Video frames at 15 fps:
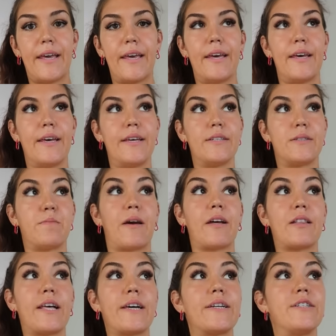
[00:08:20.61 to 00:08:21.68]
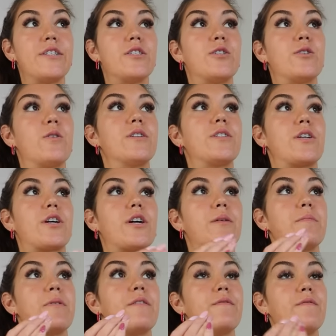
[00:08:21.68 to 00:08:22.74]
is my glycogen stores are
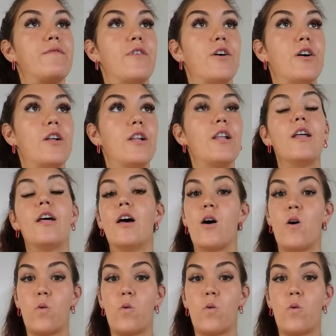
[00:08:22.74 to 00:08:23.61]
gonna be full.